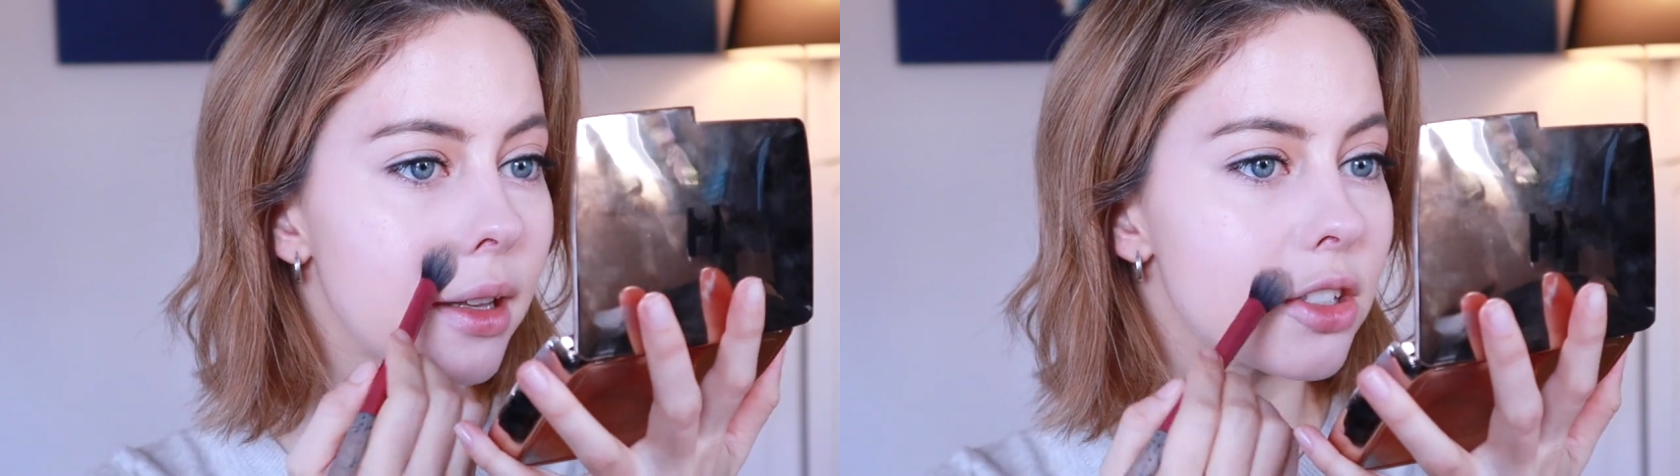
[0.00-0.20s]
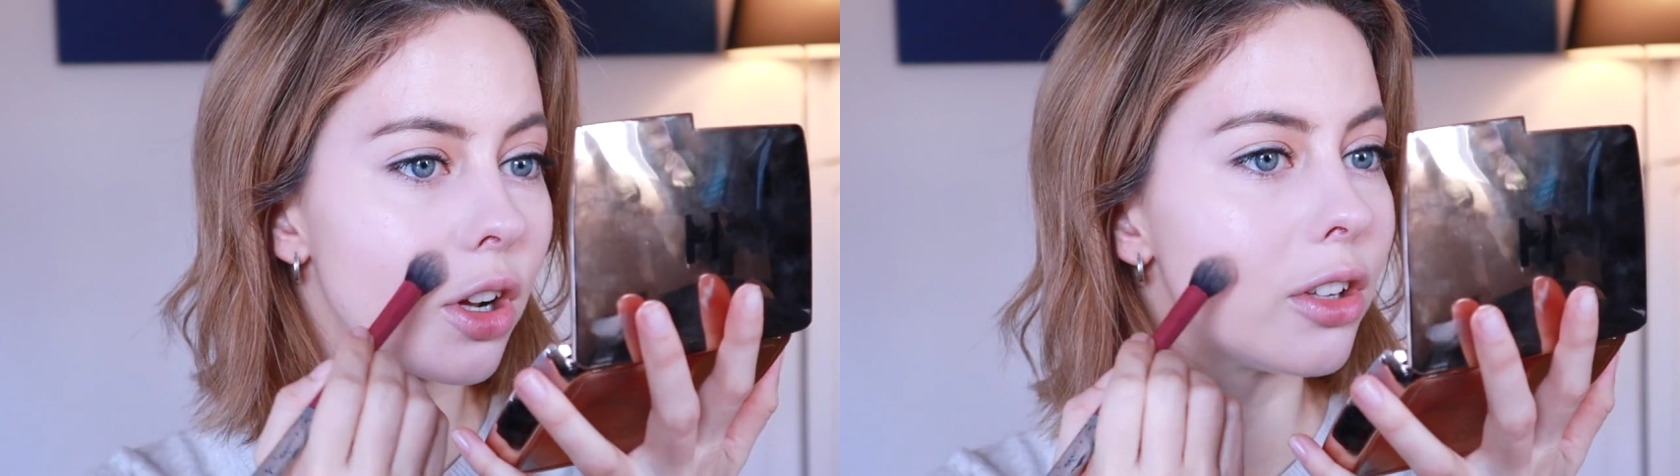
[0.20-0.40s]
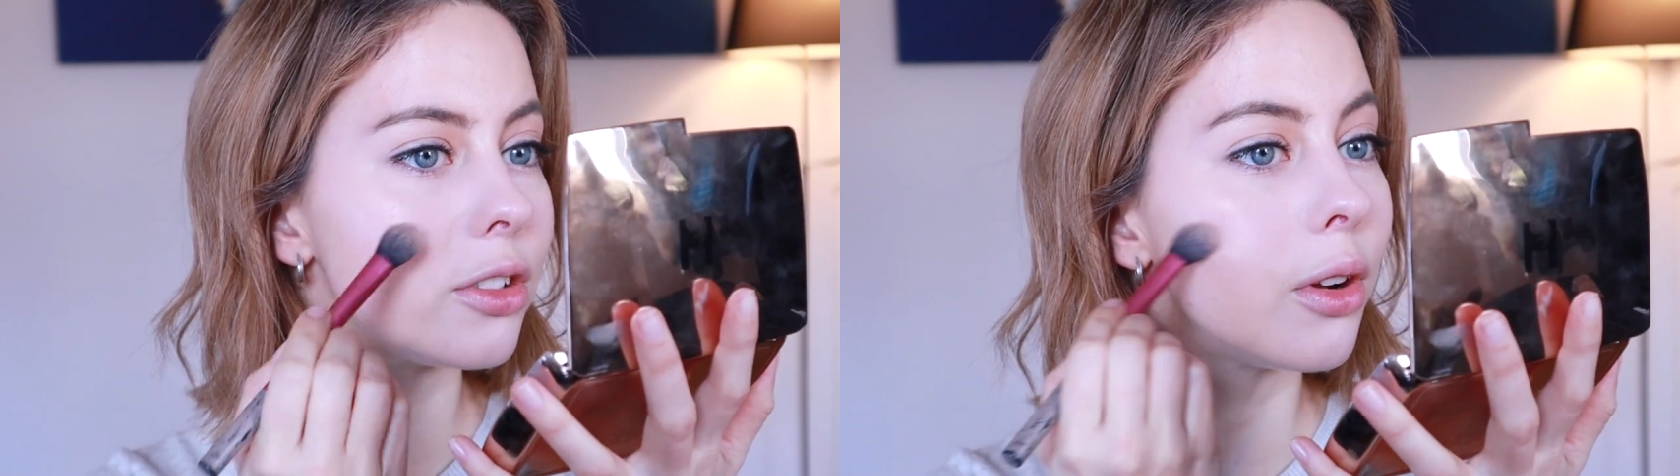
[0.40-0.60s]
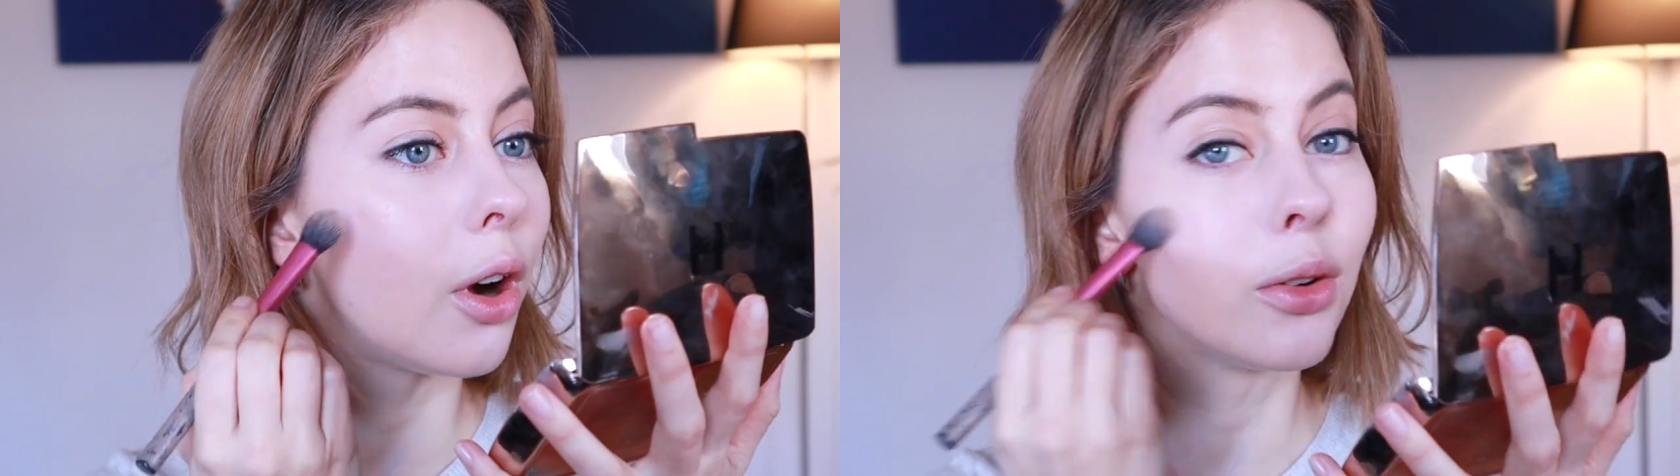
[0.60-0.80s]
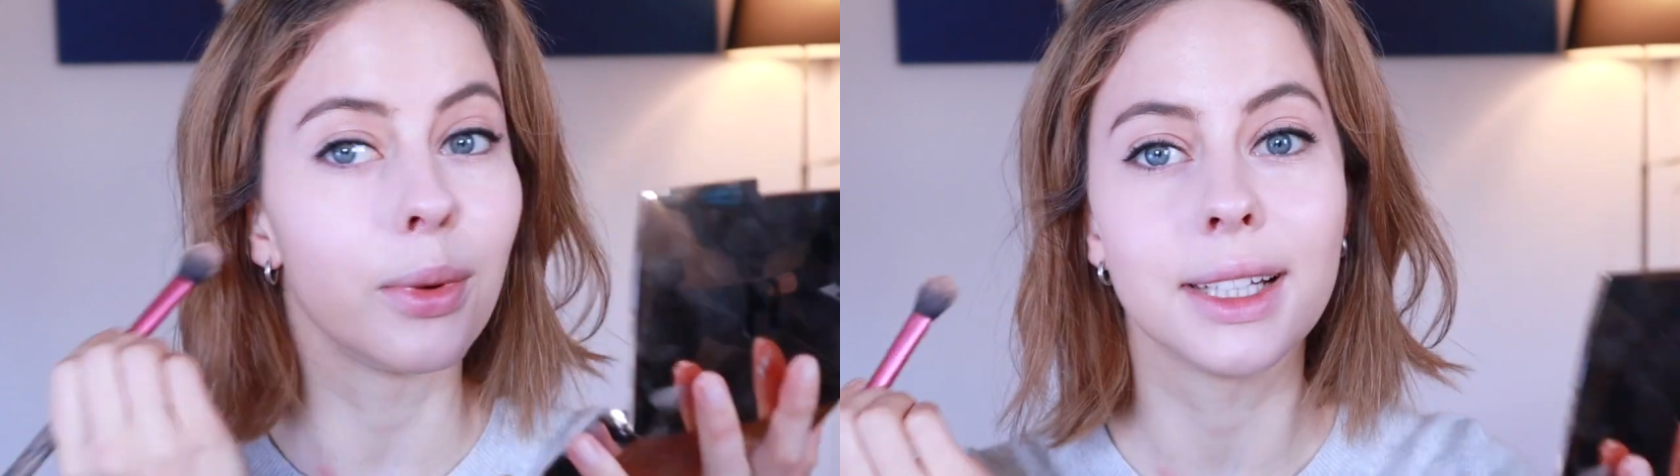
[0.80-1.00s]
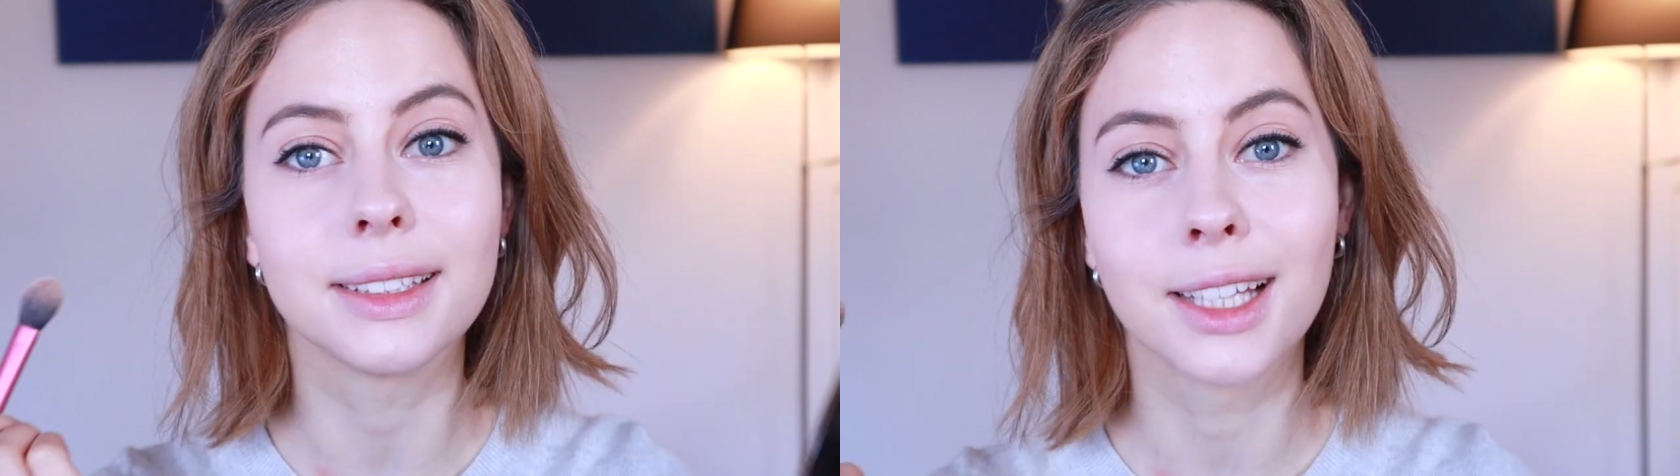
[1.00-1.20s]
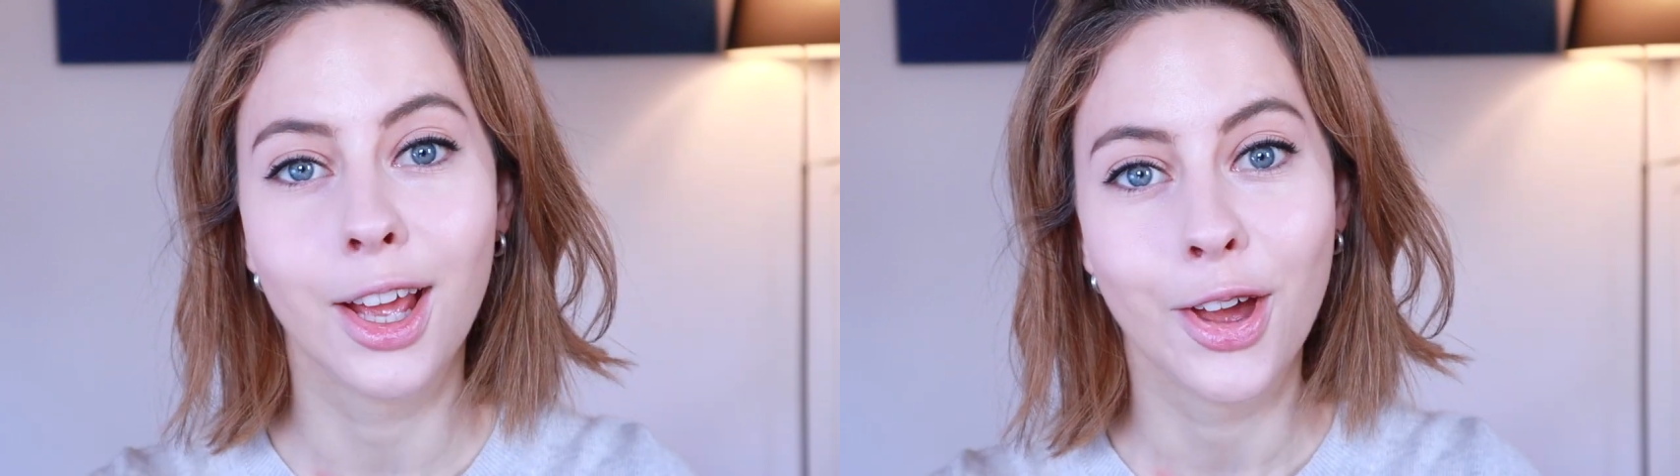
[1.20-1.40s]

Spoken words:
That's always